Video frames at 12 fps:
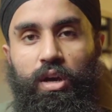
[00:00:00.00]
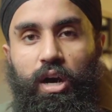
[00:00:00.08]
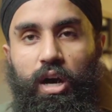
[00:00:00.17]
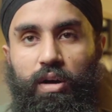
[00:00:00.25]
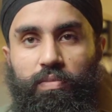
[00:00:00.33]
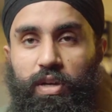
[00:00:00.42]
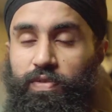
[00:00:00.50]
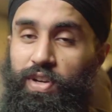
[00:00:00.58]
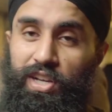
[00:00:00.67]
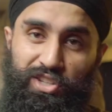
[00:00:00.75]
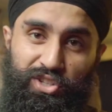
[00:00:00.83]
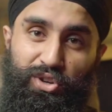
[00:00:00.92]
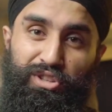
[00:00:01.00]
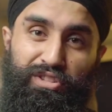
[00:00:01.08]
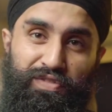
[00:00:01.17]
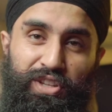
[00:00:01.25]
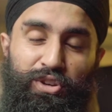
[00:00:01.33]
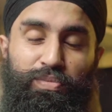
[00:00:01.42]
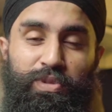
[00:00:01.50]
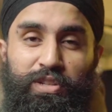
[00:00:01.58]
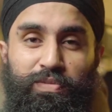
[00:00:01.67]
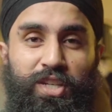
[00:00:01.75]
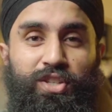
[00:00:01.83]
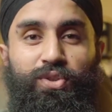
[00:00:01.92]
If you guys enjoyed this video, please
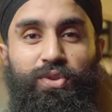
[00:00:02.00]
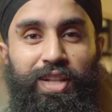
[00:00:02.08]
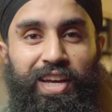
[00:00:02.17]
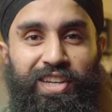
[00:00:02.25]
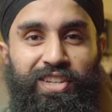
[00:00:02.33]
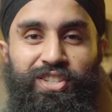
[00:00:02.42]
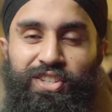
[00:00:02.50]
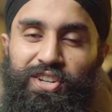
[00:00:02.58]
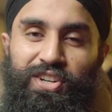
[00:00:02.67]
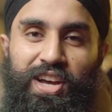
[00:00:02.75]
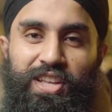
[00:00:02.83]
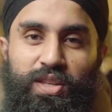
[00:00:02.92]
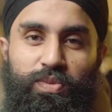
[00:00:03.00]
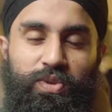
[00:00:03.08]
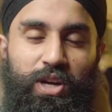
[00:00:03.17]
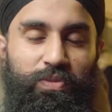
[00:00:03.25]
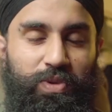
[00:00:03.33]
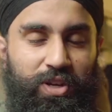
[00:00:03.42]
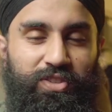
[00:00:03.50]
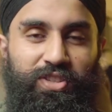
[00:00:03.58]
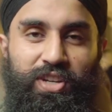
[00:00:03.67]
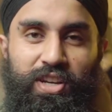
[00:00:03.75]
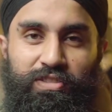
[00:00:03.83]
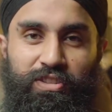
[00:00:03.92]
make sure to like, share, and subscribe, and I'll see
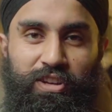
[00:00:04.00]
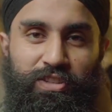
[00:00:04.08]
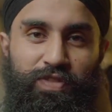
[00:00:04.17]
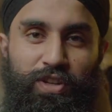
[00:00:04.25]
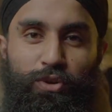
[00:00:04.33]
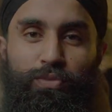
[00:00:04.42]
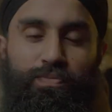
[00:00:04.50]
you guys in the next video.